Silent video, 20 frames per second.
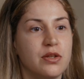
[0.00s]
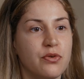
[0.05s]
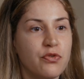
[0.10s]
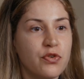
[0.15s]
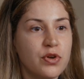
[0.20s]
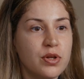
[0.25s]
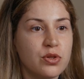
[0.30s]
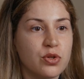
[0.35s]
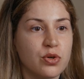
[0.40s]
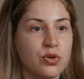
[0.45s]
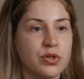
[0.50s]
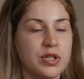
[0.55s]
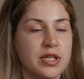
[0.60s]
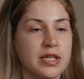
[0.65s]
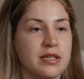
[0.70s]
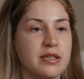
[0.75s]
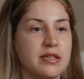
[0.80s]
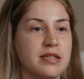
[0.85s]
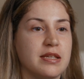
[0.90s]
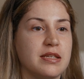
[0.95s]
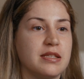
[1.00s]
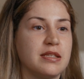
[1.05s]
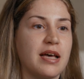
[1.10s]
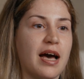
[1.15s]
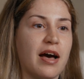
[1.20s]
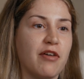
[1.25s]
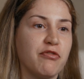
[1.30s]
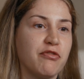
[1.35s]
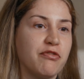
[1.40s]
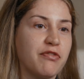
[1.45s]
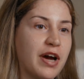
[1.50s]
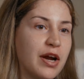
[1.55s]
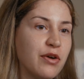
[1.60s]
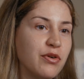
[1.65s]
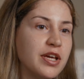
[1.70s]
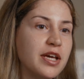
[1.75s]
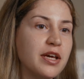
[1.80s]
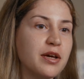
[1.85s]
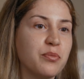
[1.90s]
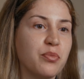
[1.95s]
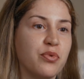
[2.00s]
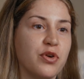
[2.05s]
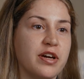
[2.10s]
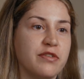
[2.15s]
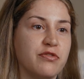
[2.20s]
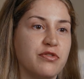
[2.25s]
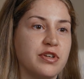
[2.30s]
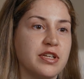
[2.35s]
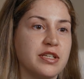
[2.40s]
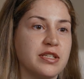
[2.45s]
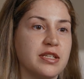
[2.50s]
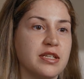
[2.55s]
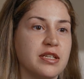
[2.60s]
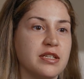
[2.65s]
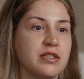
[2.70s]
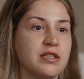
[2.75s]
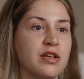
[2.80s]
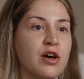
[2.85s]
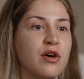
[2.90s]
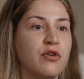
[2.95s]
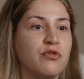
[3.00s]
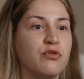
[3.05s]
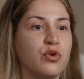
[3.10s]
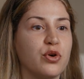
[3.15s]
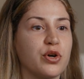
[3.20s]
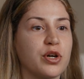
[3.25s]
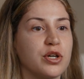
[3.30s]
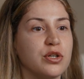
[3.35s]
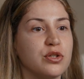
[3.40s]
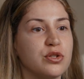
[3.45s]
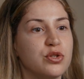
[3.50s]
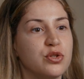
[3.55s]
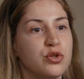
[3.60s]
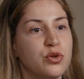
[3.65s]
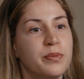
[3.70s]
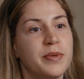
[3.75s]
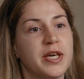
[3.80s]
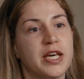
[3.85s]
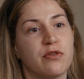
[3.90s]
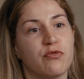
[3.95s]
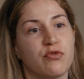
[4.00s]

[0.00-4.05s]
Different audiences have varying preferences for consuming